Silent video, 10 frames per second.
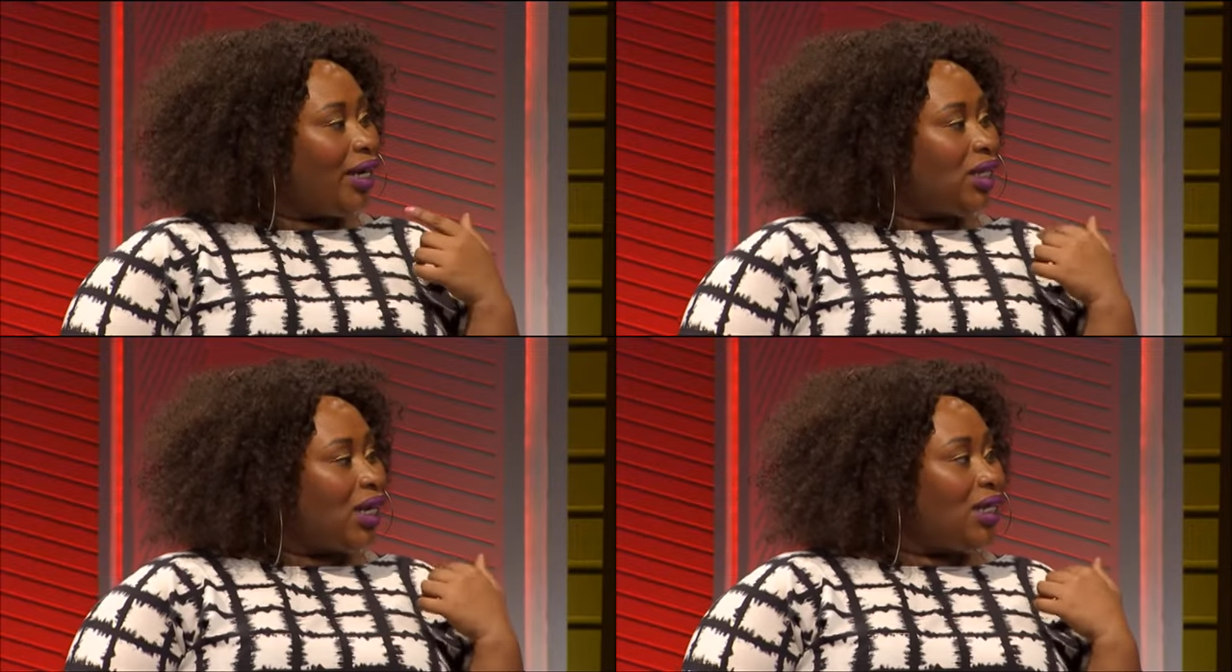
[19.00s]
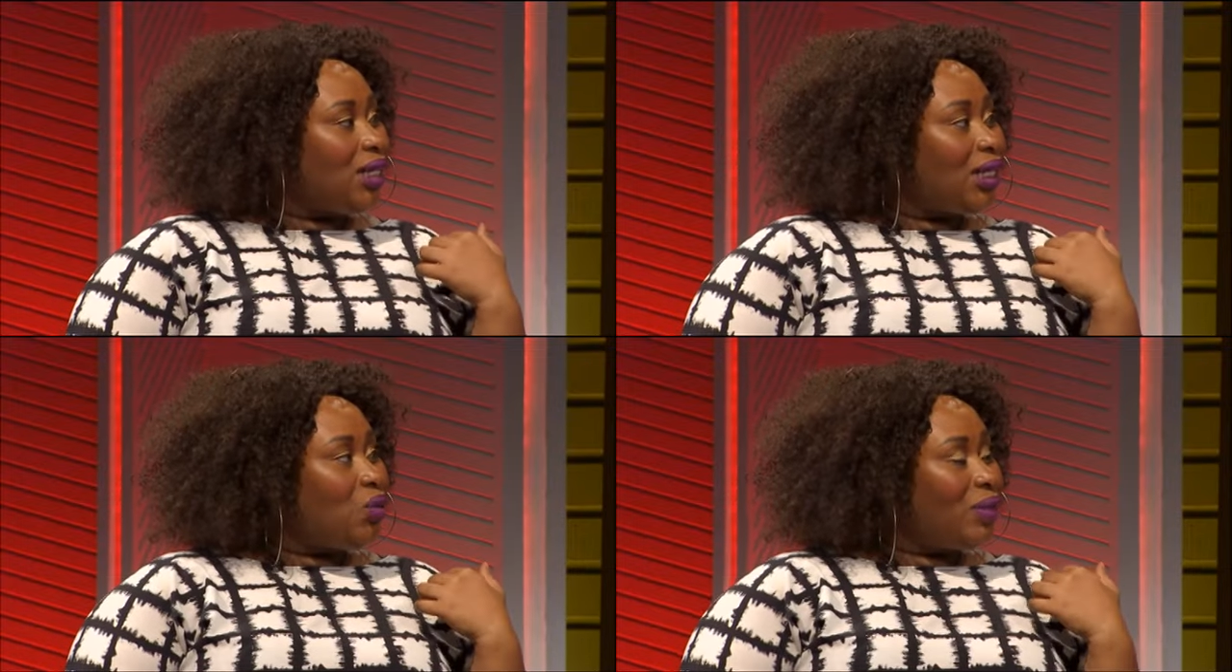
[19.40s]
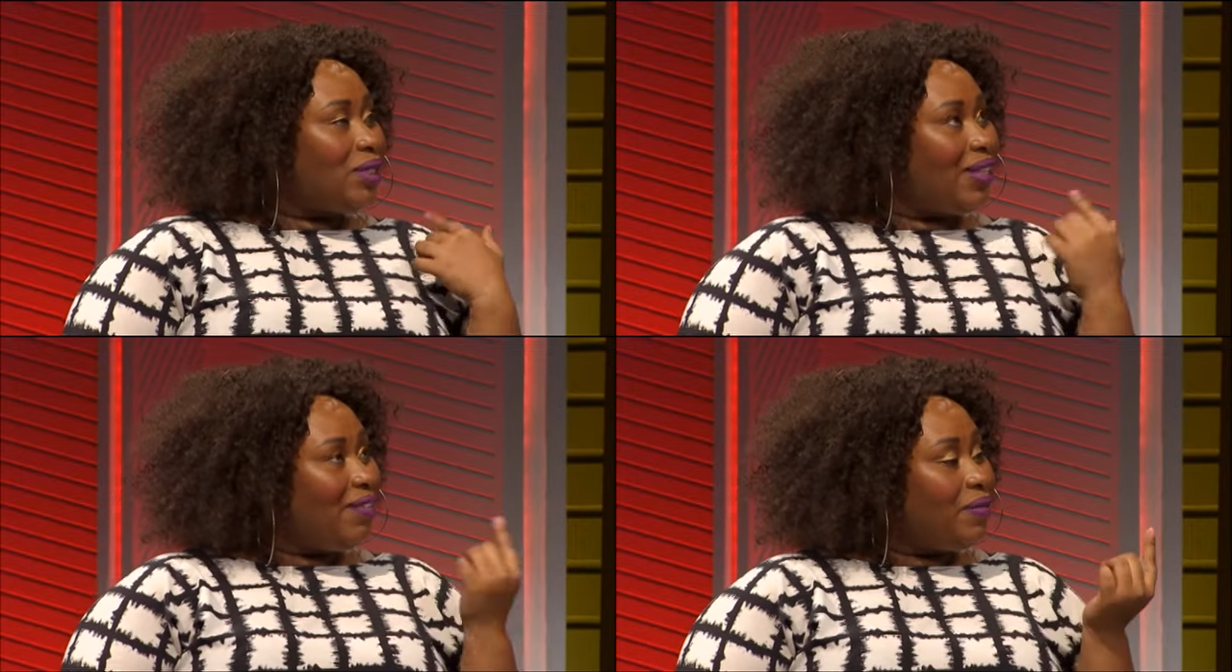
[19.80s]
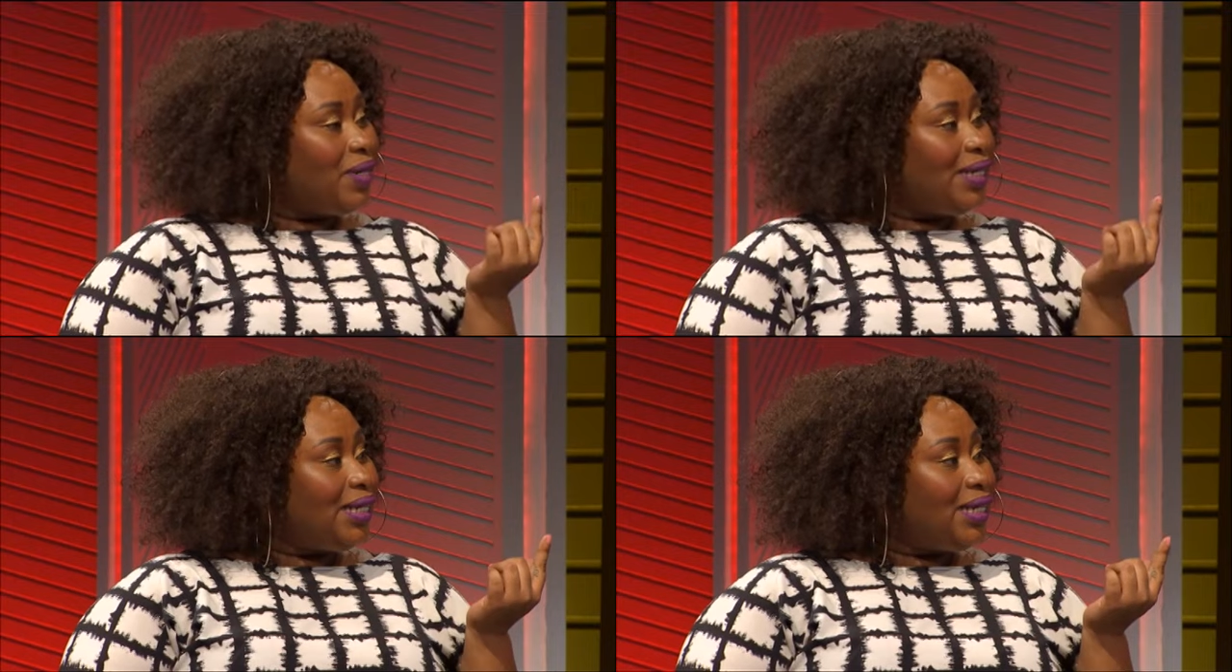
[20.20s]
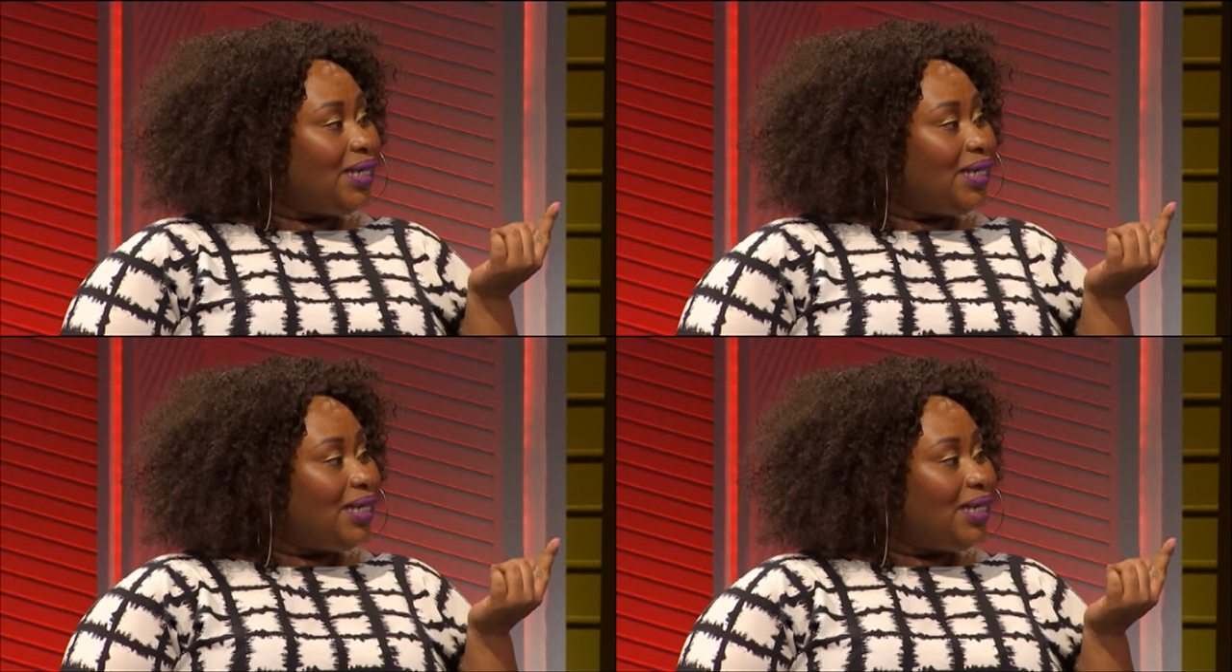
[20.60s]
it was definitely